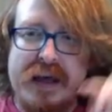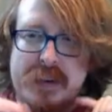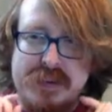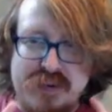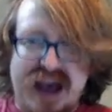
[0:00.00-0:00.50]

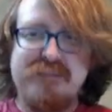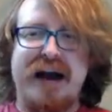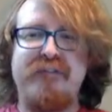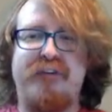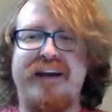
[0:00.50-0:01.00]
Not
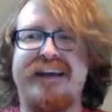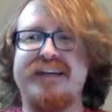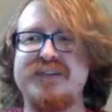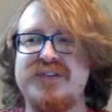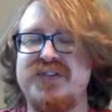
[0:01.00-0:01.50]
my
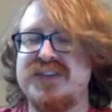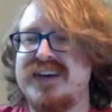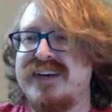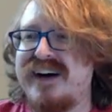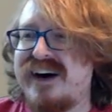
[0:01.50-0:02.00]
phrase.
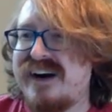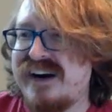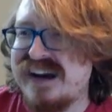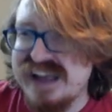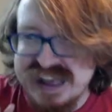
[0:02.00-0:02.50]

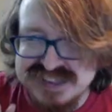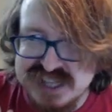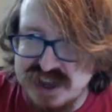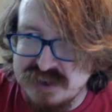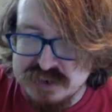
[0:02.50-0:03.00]

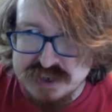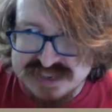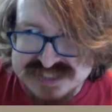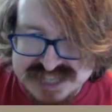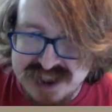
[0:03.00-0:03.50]
You
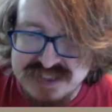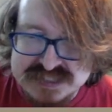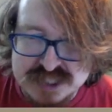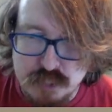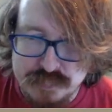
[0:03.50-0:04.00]
can tell it's
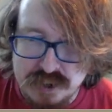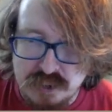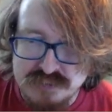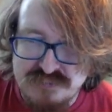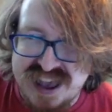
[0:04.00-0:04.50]
super
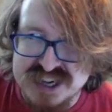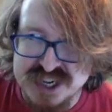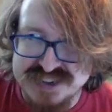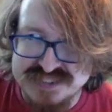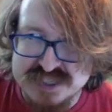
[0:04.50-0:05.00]

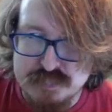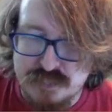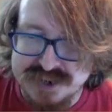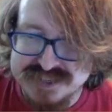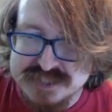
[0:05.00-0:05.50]
old-fashioned at this
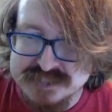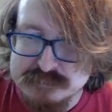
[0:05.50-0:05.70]
point.